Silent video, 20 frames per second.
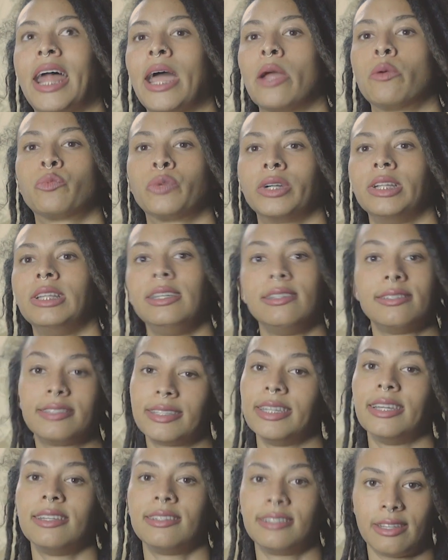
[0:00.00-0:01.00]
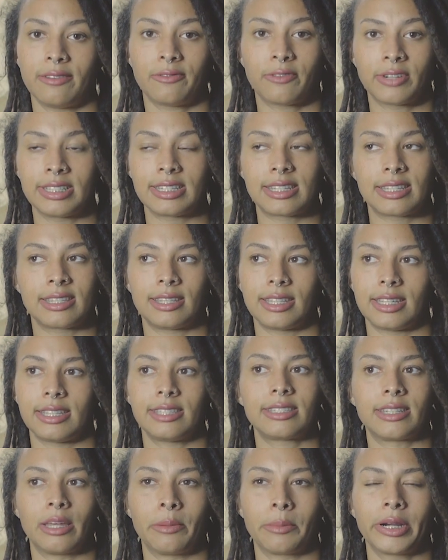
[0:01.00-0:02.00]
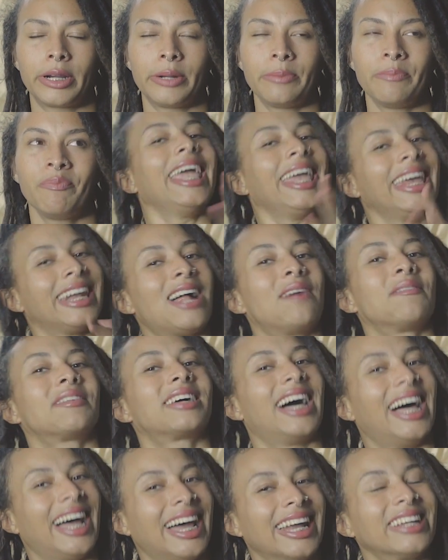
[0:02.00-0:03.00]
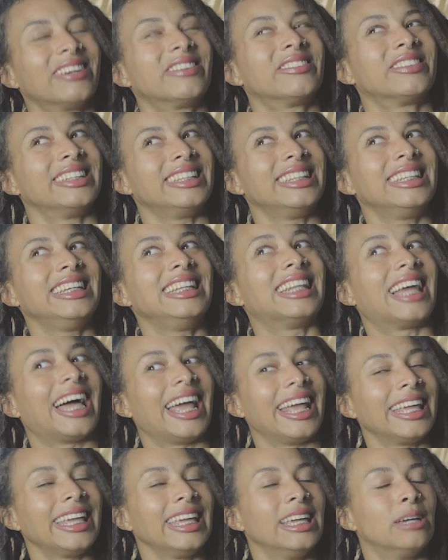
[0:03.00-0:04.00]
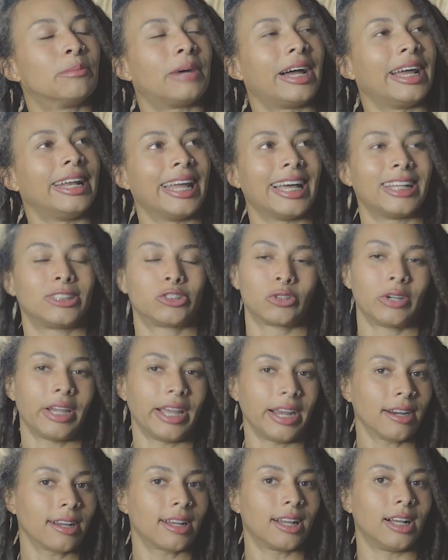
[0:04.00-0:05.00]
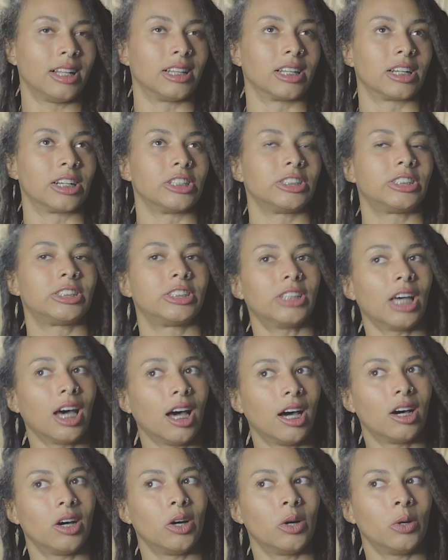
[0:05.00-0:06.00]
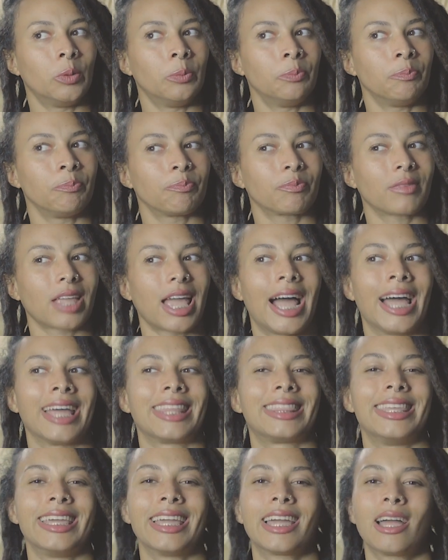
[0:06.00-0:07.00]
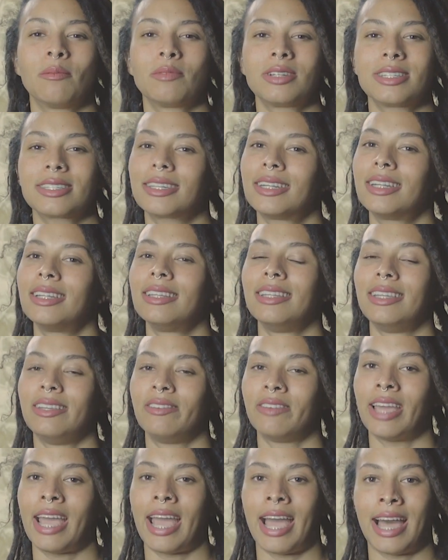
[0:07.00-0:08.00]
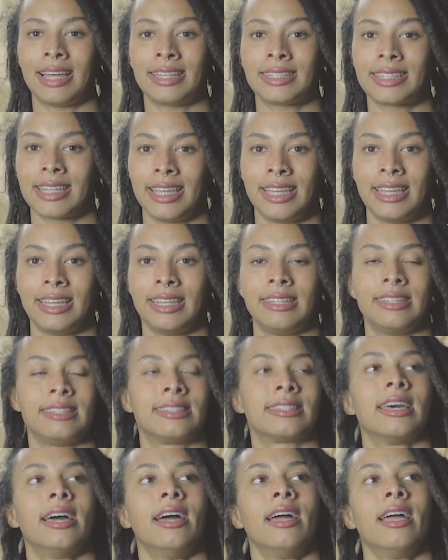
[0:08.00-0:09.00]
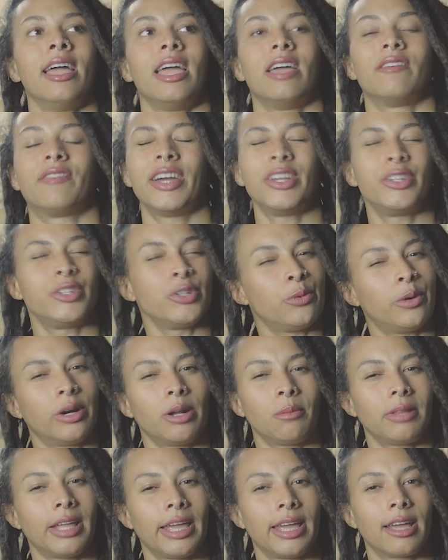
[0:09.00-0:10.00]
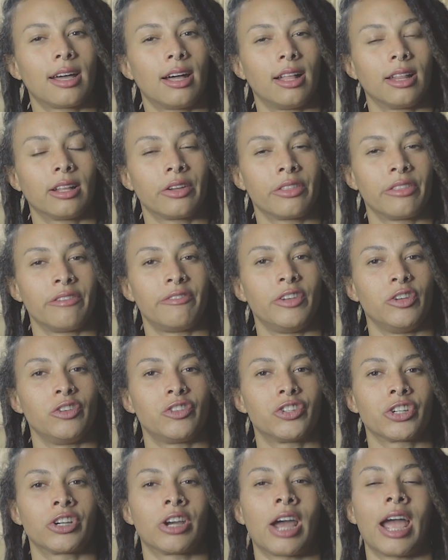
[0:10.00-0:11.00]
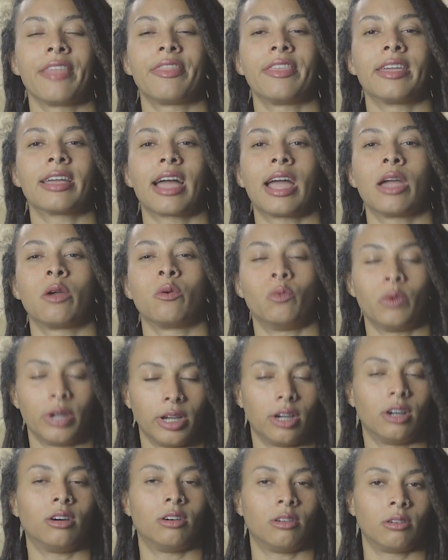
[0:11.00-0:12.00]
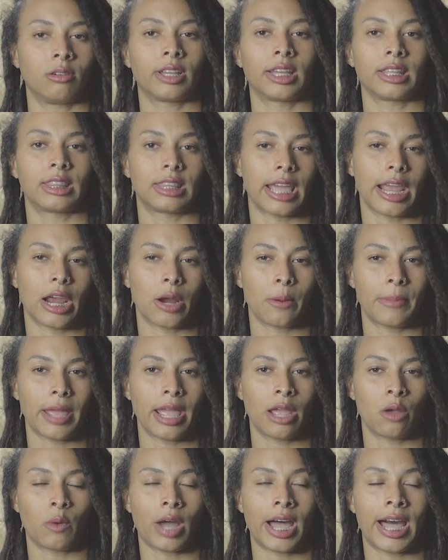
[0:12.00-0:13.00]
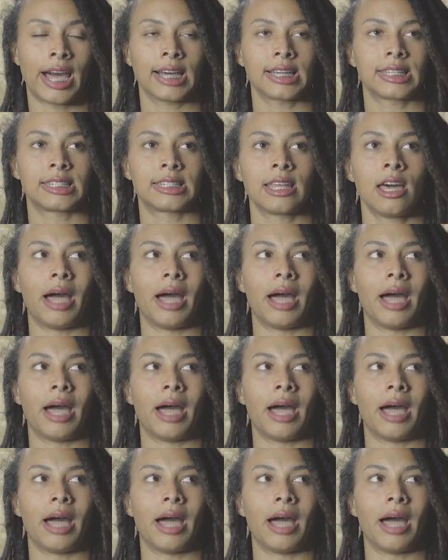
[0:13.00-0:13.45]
I really see a difference this summer. And I'm kind of really liking my natural hair color. So I think I'm just gonna leave it as is. If I do want to play in color in the future, I think I will get the hair paint wax.